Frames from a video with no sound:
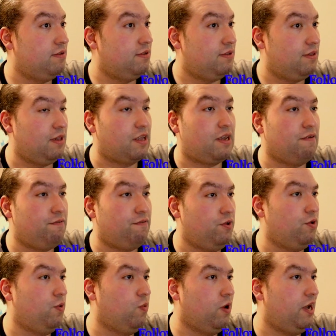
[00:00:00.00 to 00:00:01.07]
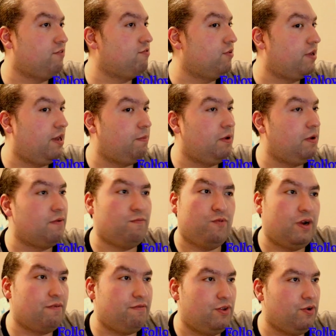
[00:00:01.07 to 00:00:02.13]
Like if you know why, it's okay, but what
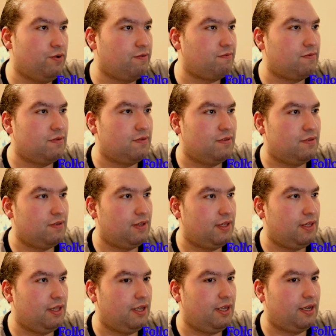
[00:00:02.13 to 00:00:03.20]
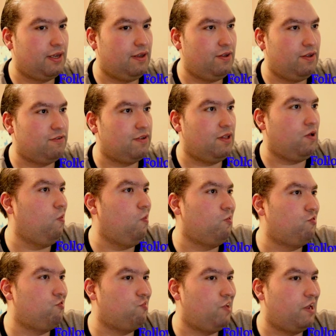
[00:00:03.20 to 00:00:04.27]
if you don't? Like you said, oh,
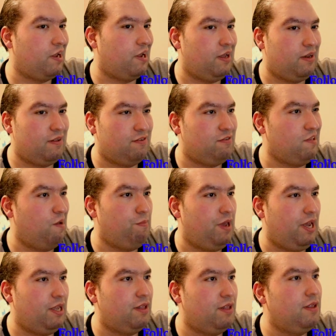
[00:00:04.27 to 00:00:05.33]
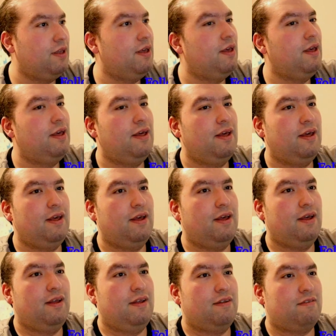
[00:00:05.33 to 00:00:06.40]
check and it's not mate.
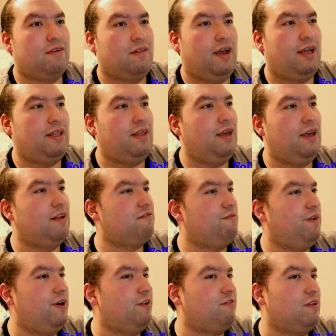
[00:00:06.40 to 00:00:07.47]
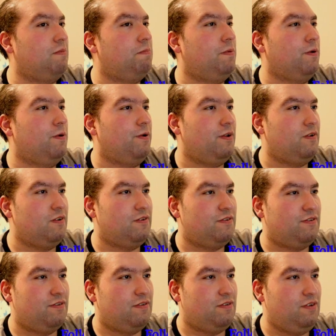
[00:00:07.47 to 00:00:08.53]
So the idea is very simple,
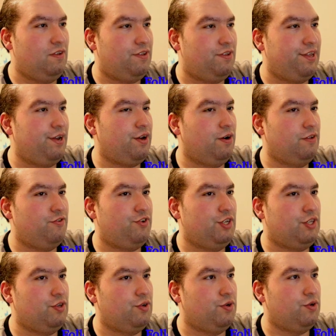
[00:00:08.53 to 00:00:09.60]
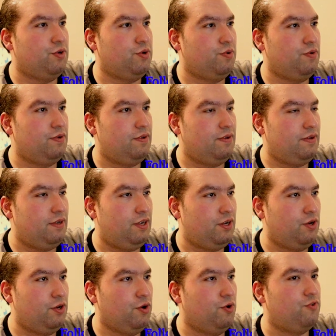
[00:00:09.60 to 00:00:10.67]
is you take on g2, he
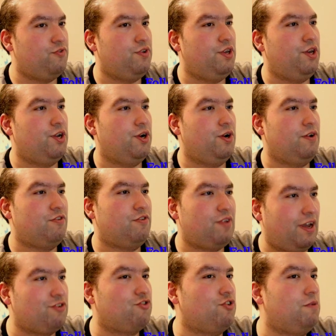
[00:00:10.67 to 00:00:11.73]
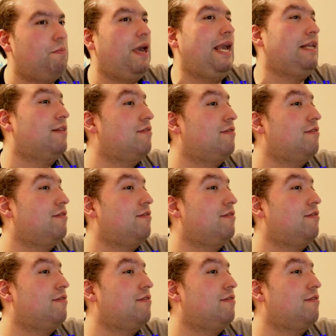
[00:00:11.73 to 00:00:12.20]
goes here, it's actually mate.